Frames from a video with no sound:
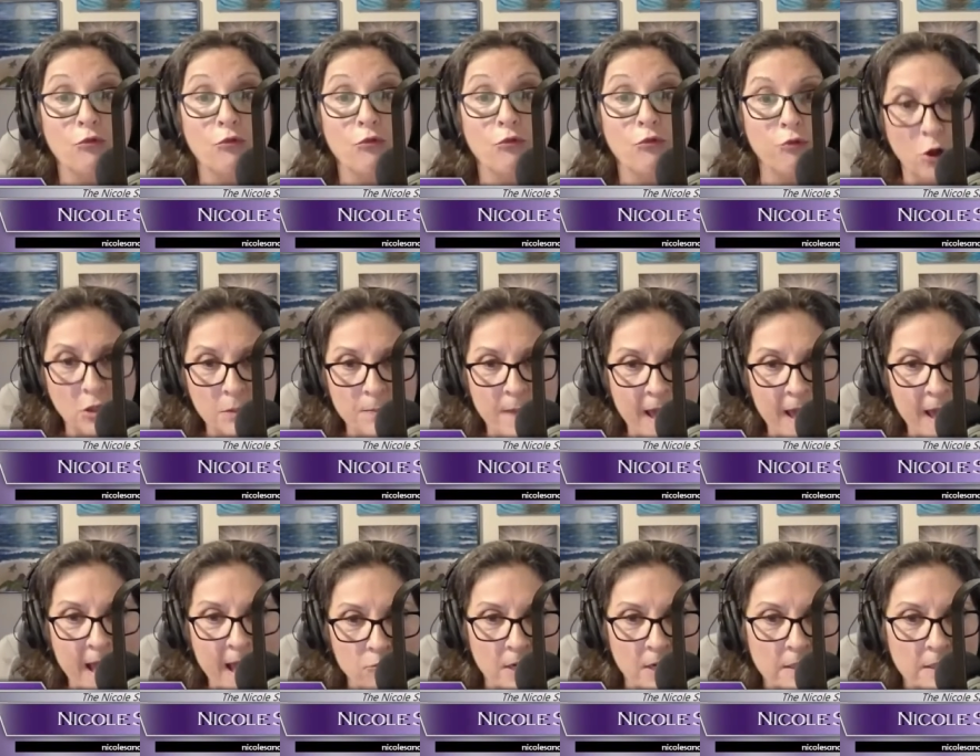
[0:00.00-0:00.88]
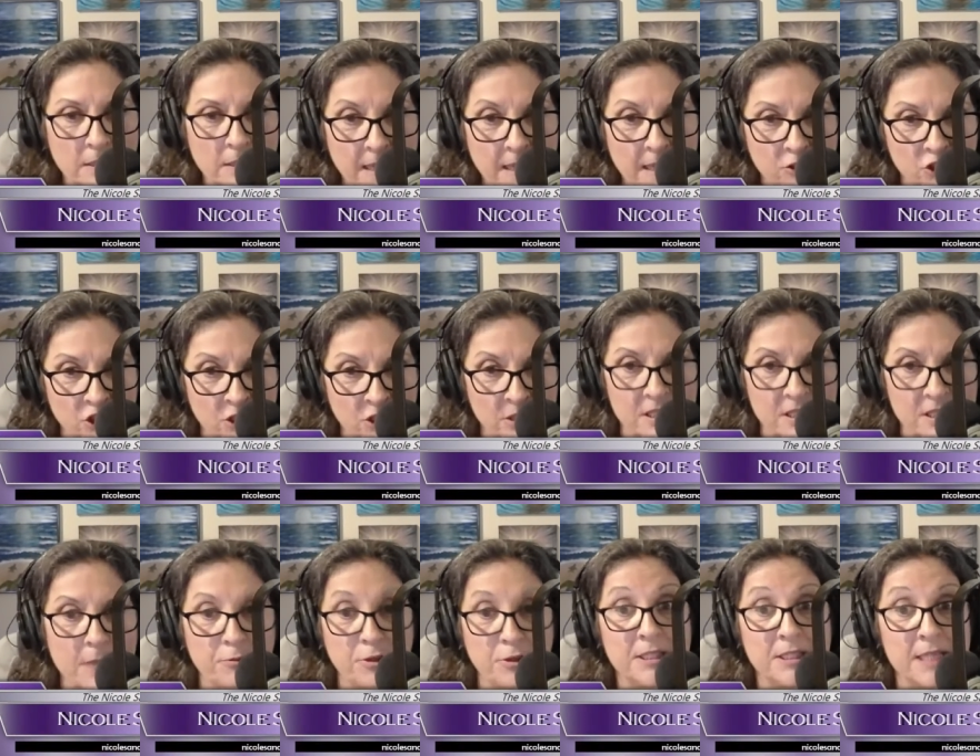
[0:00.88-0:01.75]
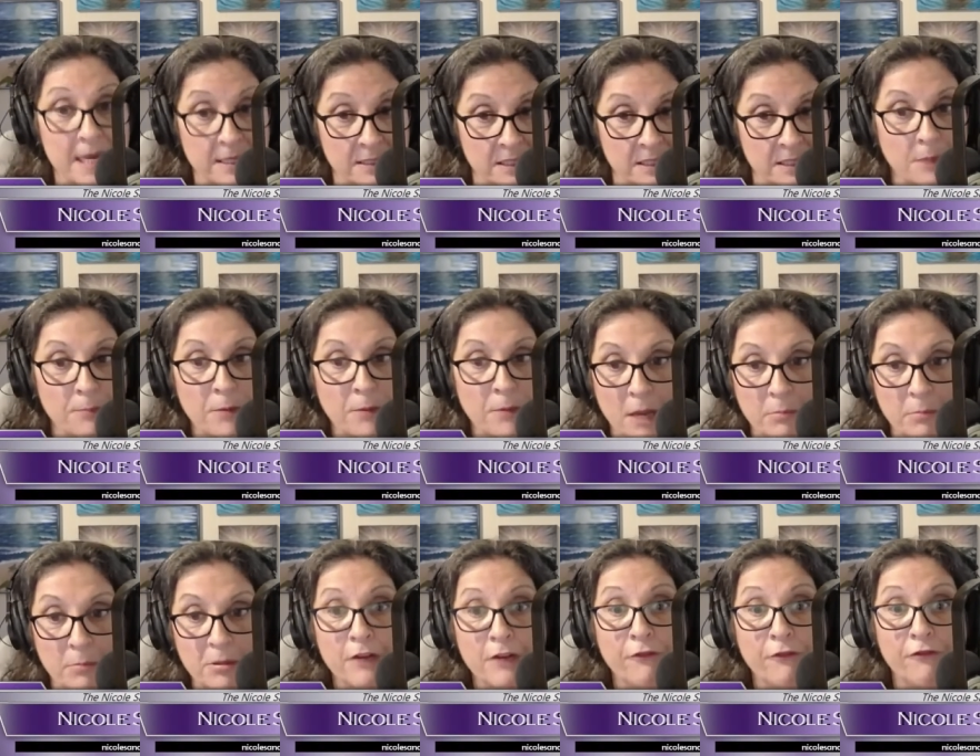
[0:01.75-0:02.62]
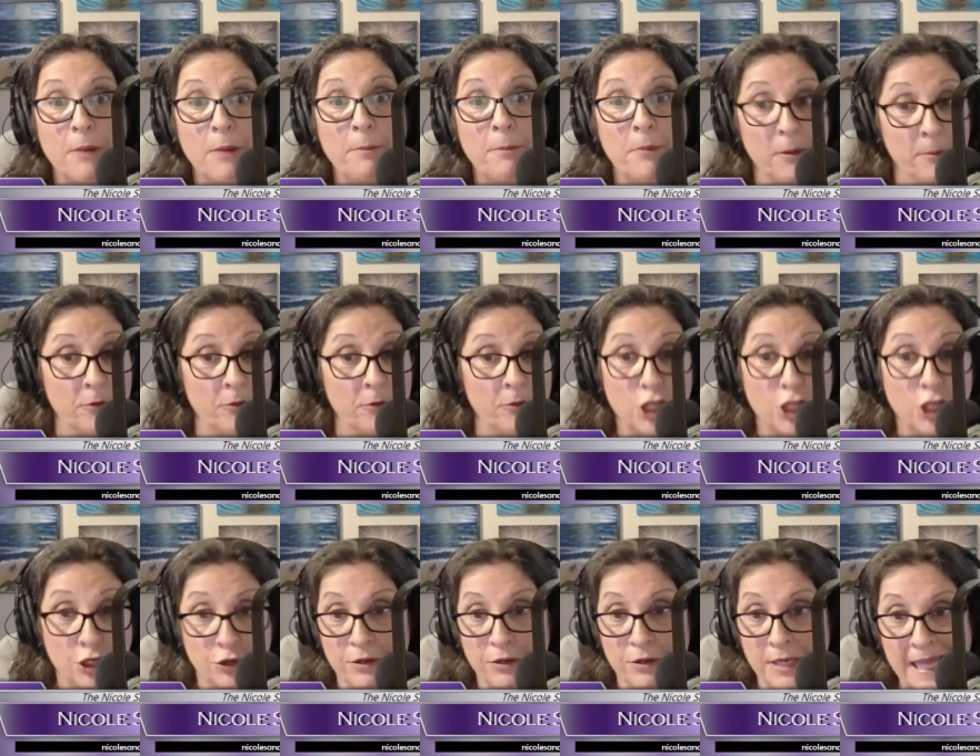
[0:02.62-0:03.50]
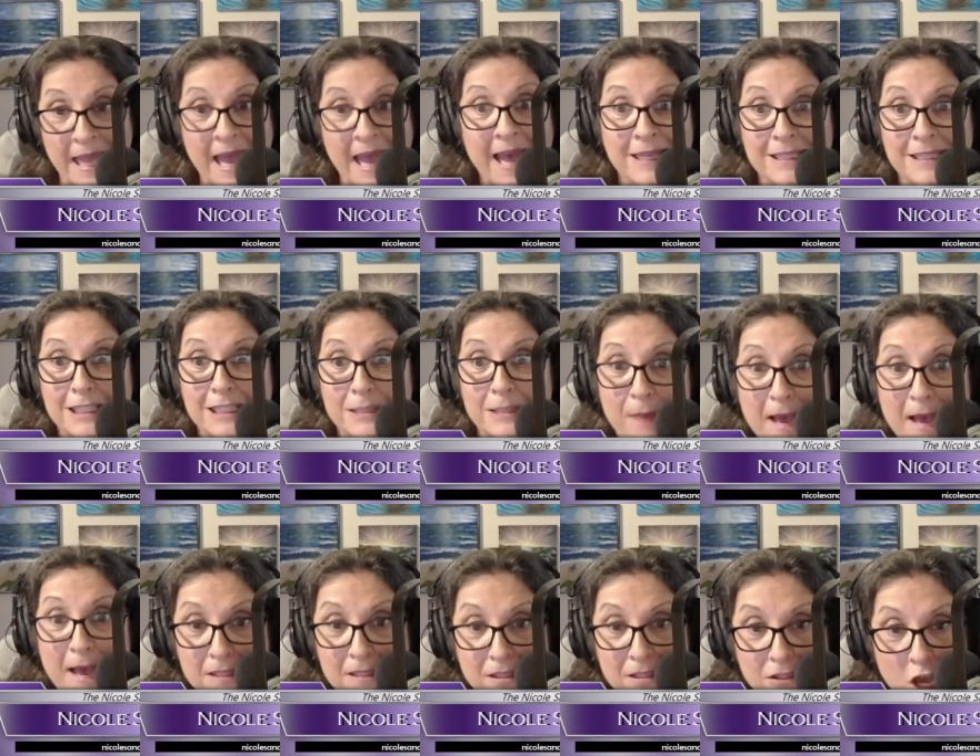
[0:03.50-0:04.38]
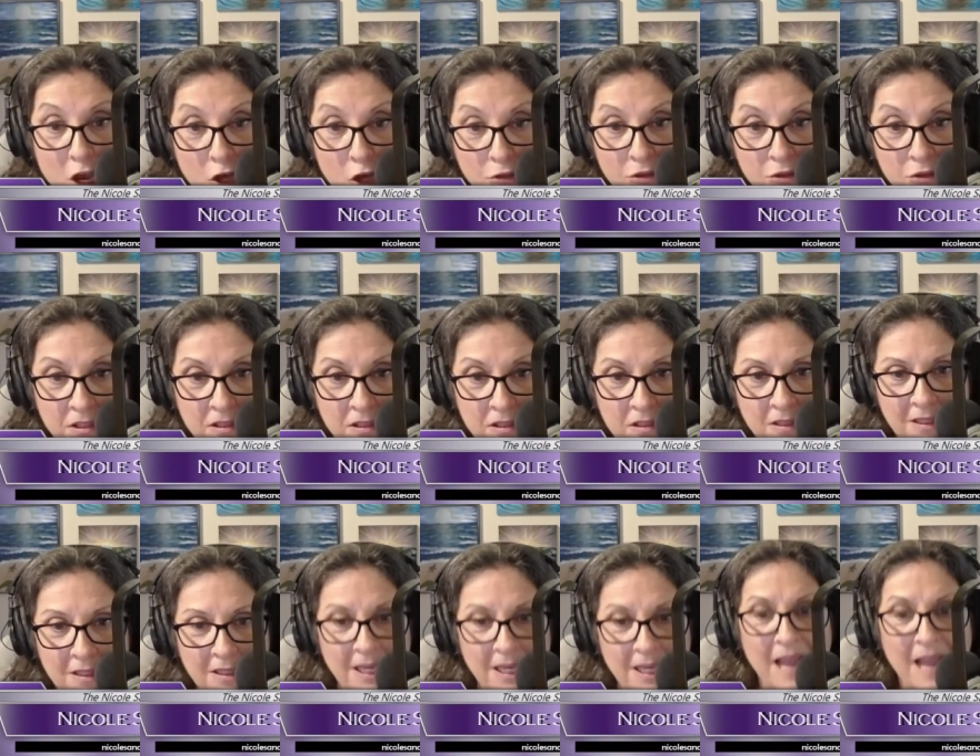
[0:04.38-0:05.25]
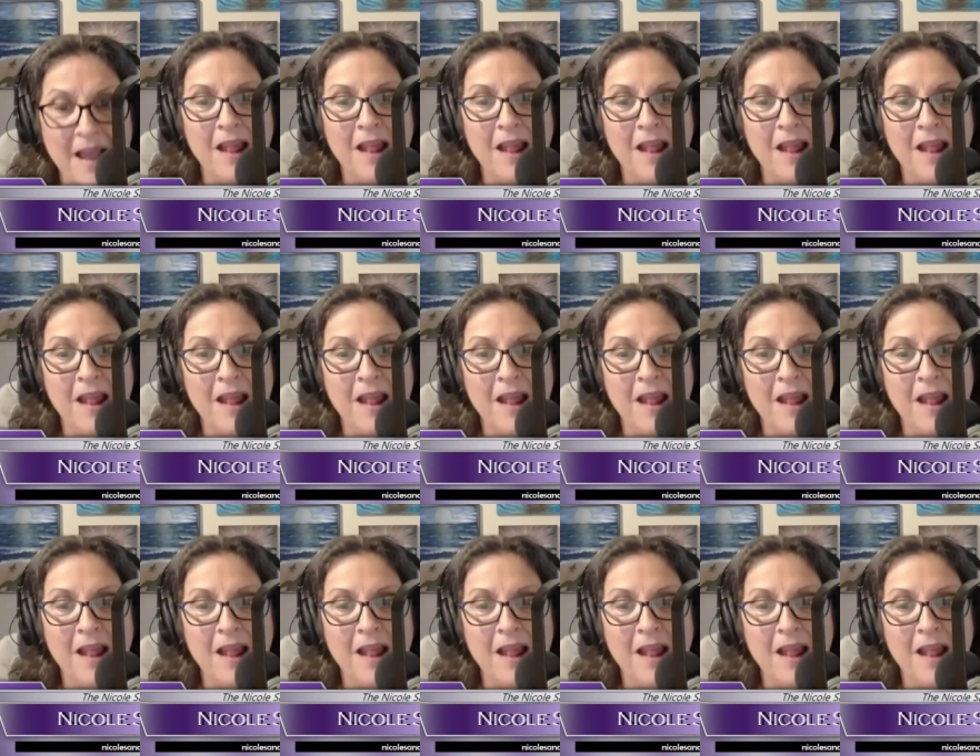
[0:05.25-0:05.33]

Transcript: Rolled back regulations that protected the public from mercury and asbestos